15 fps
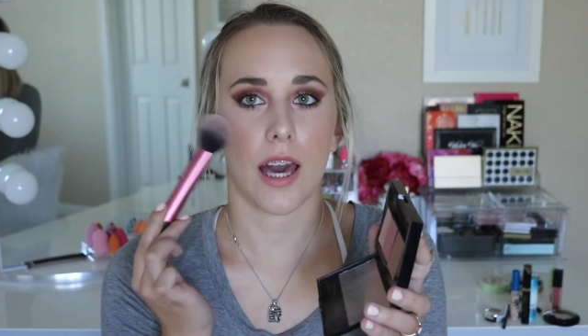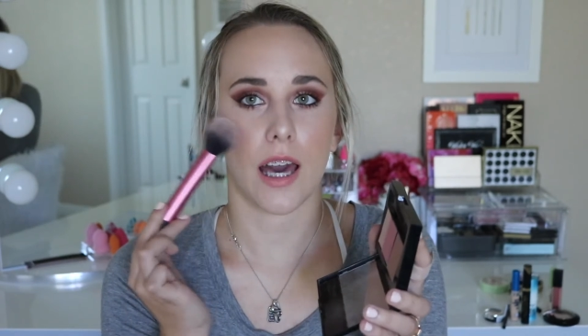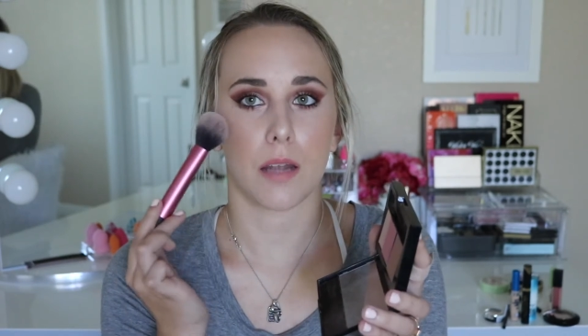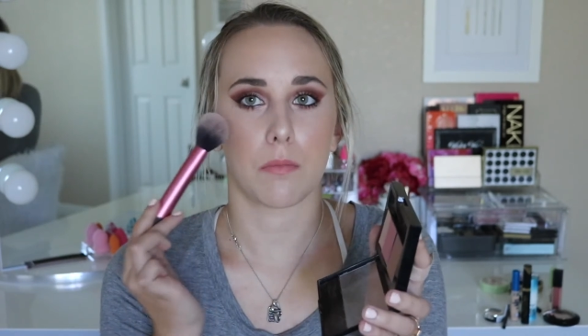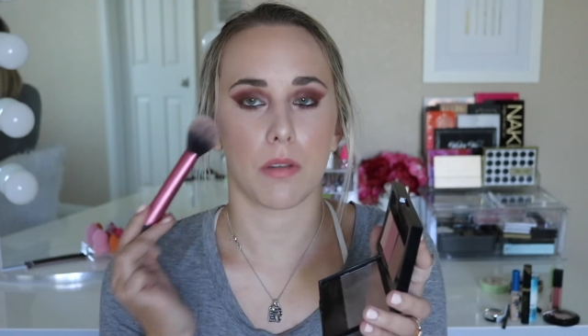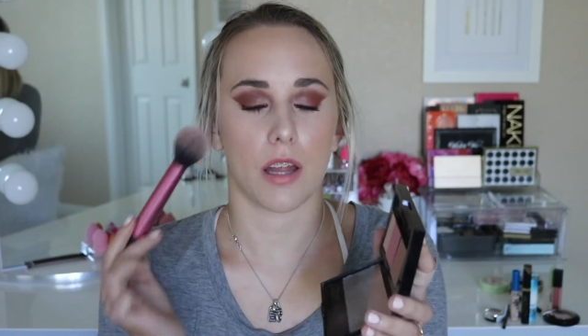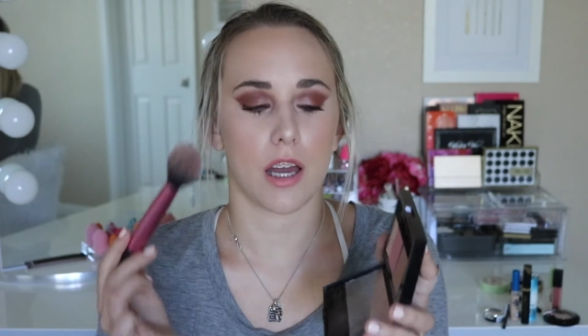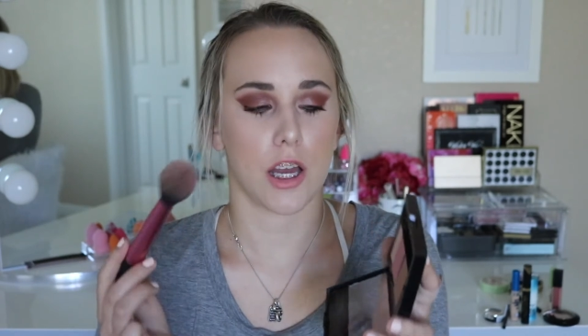
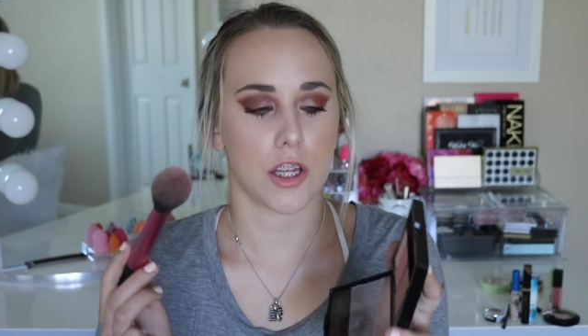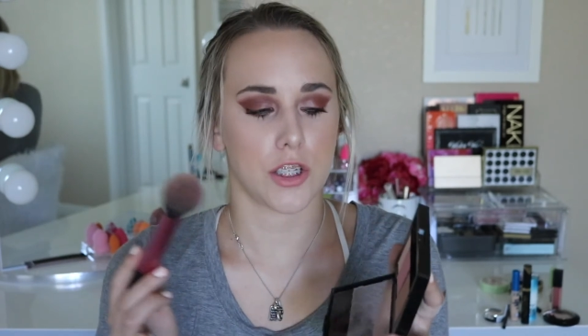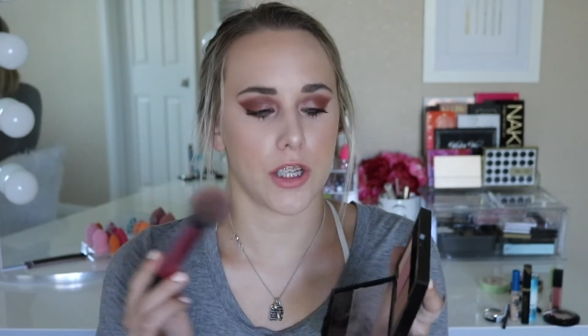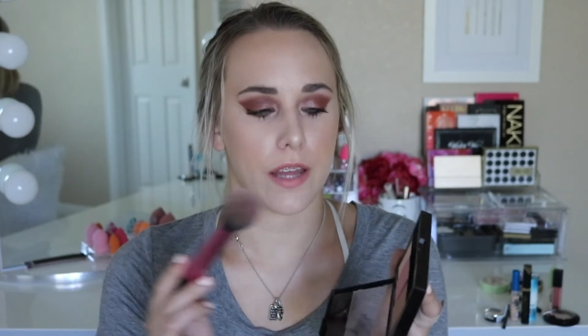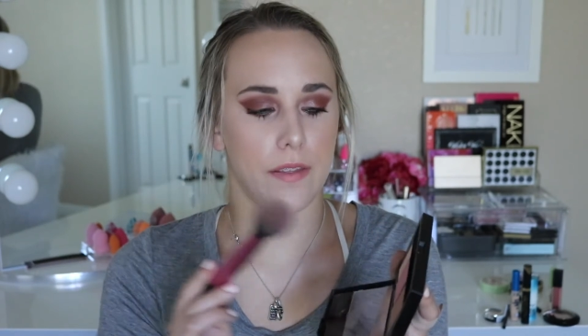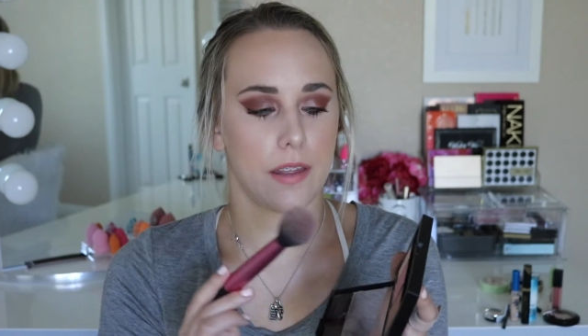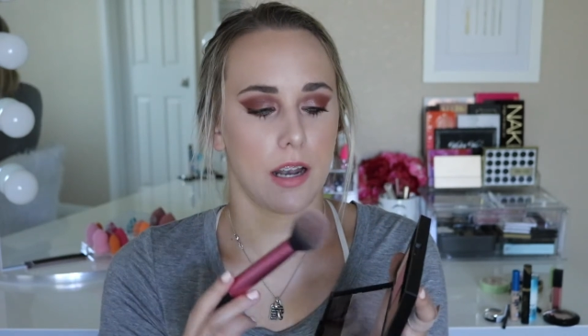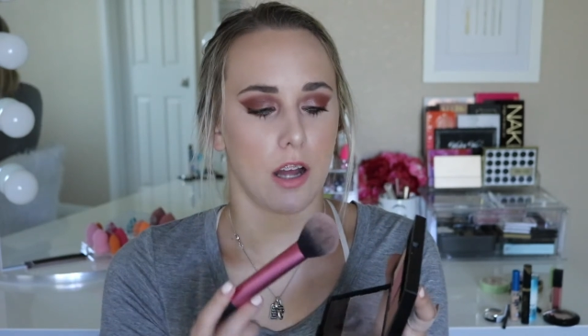add blush,
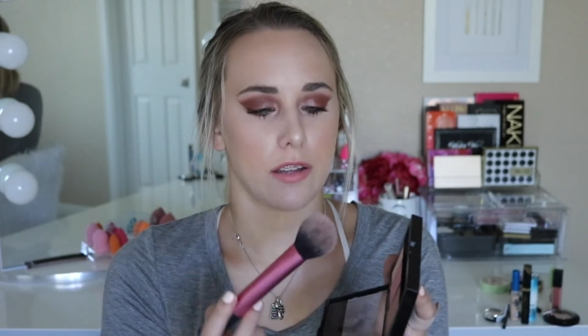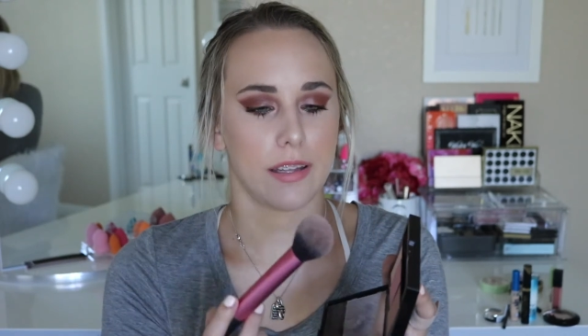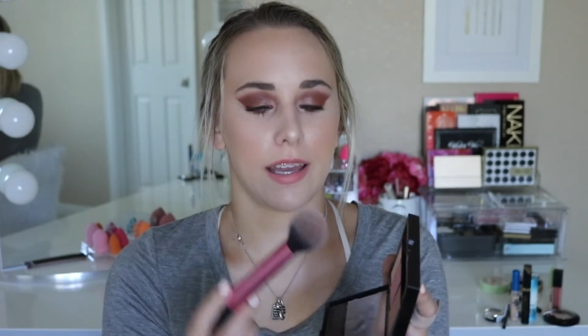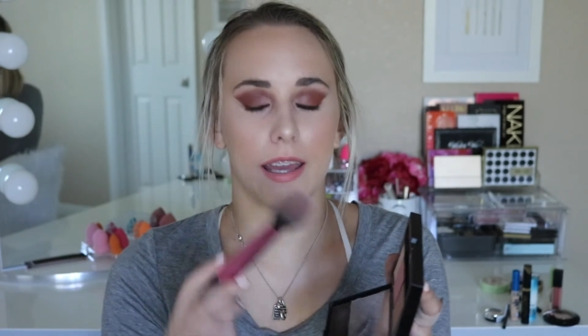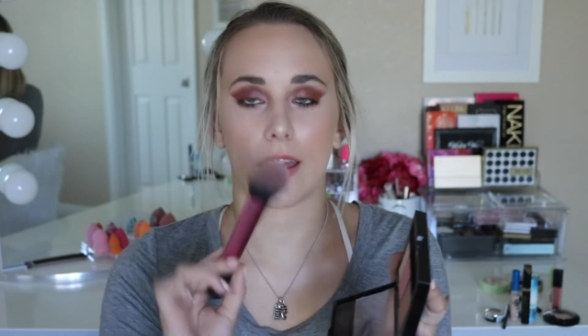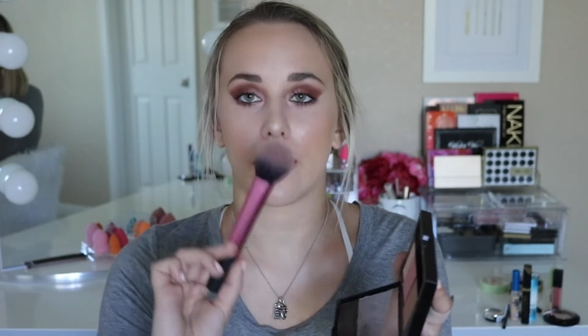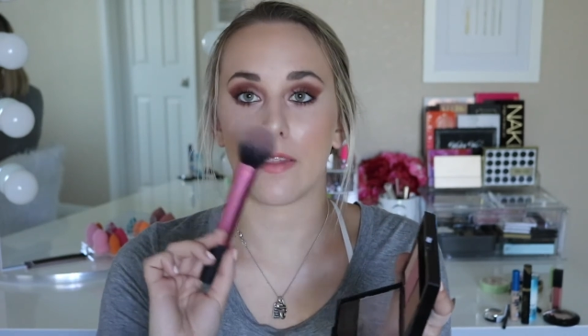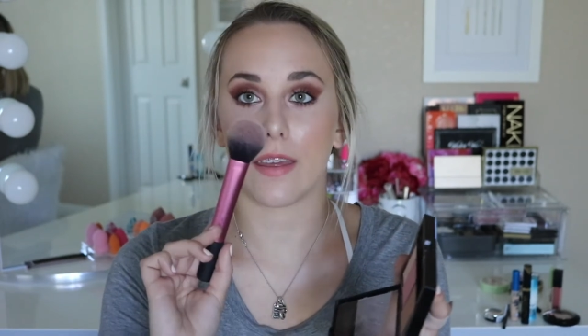and then I'll
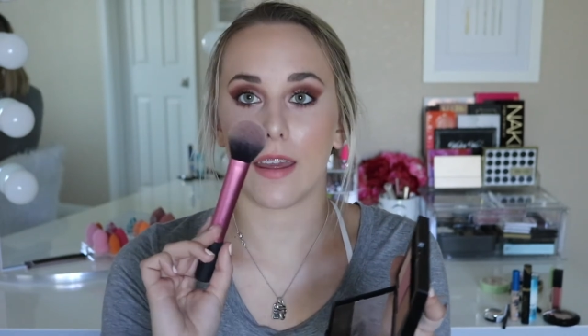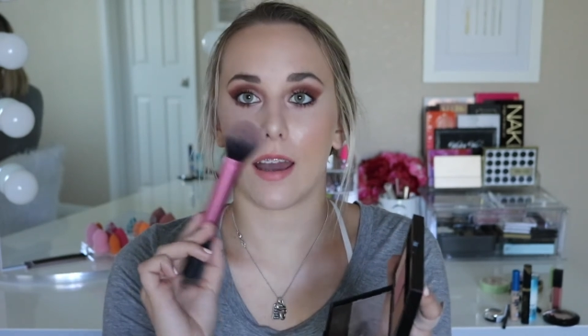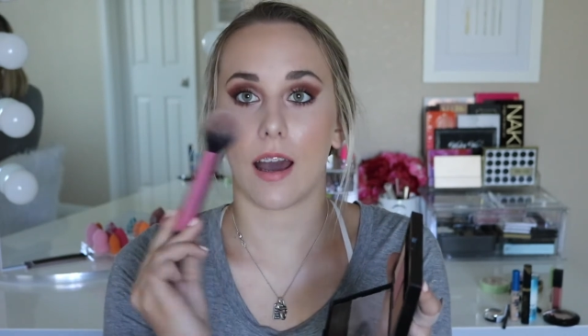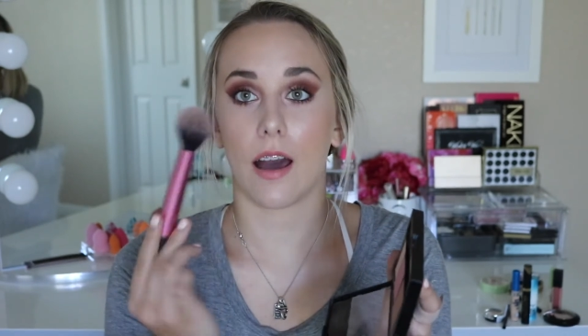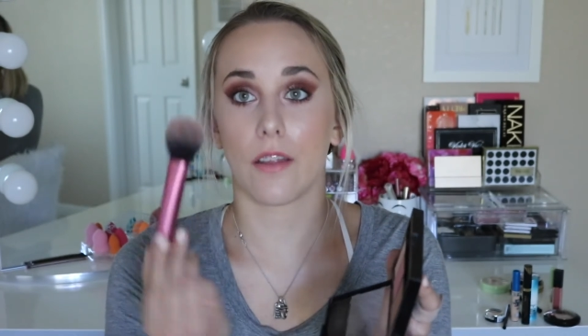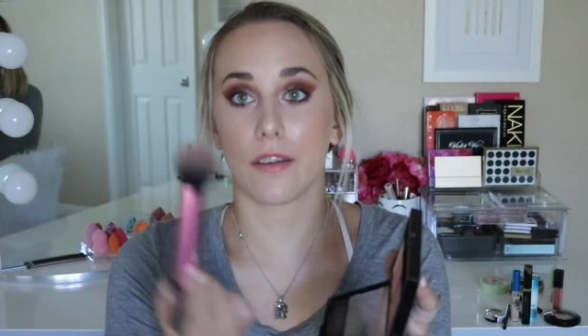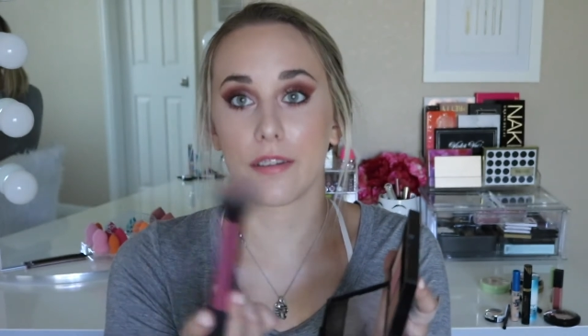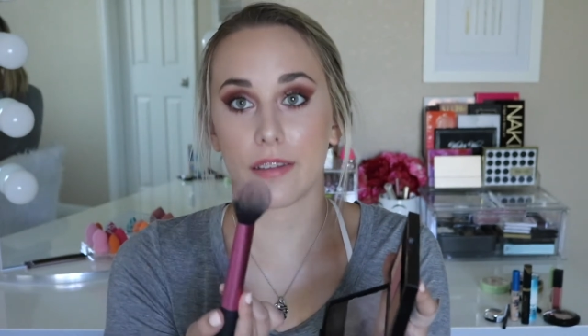take the
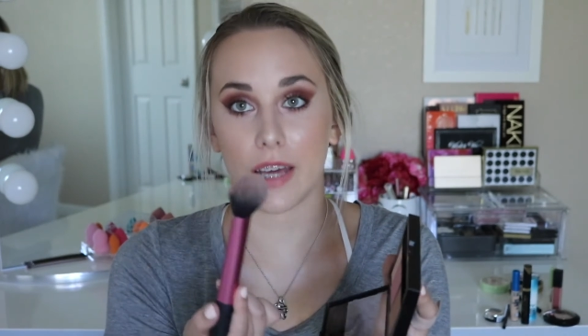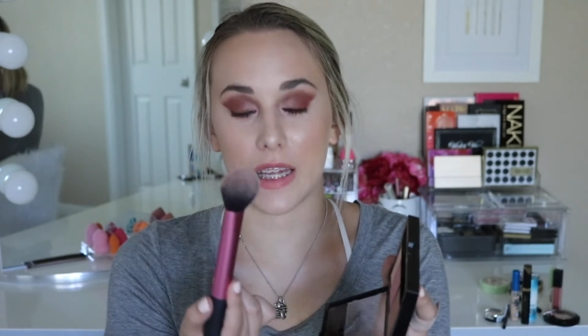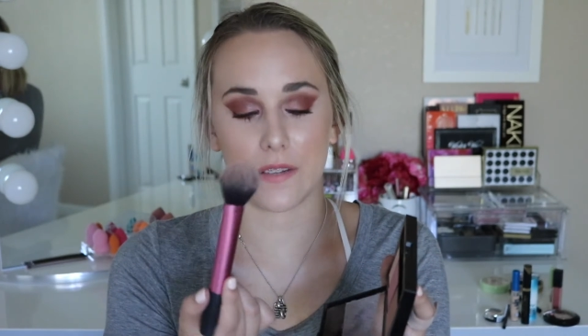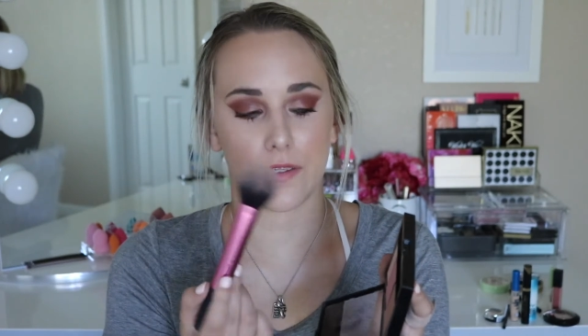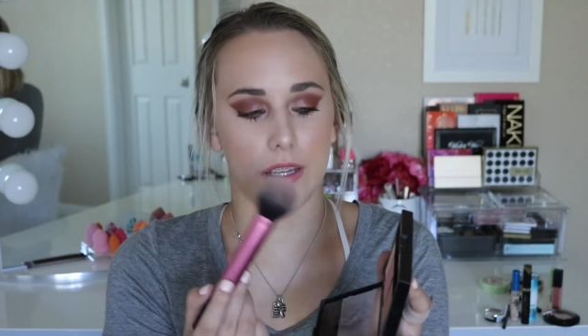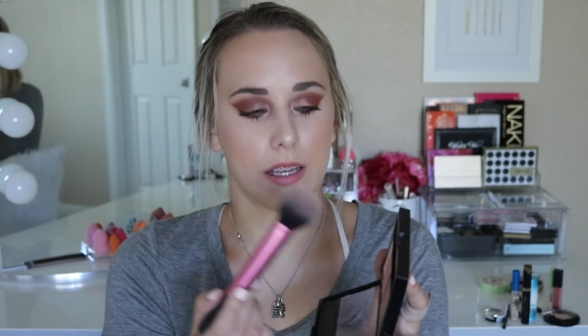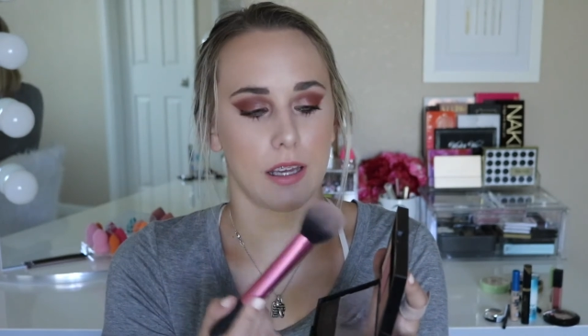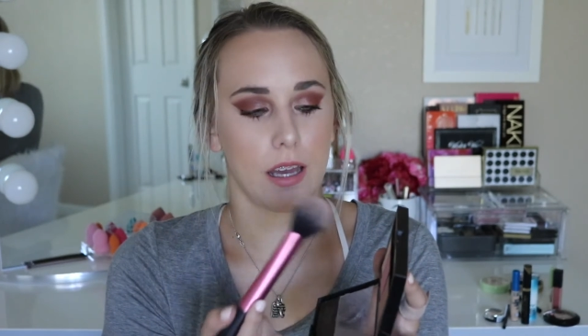other side
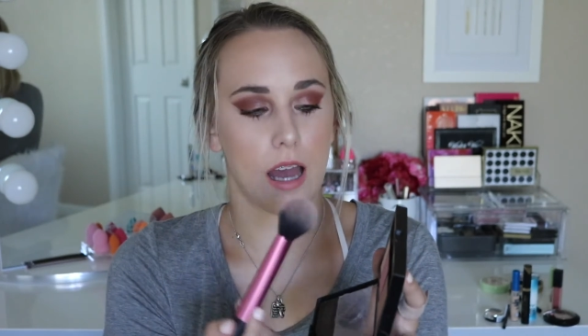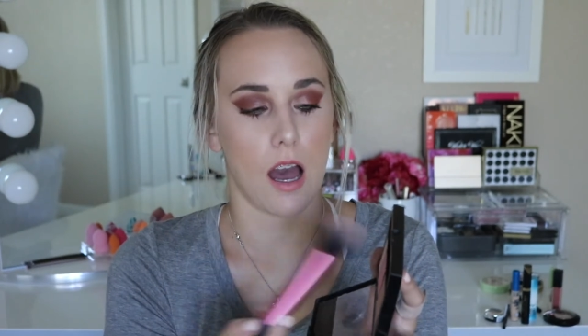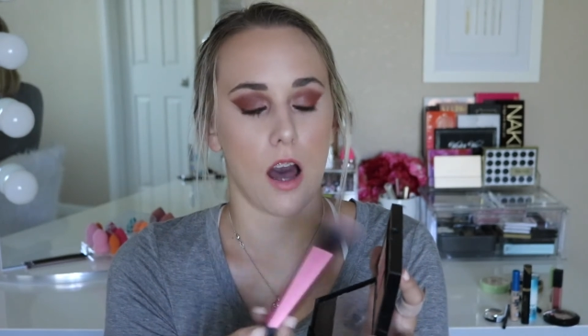of it,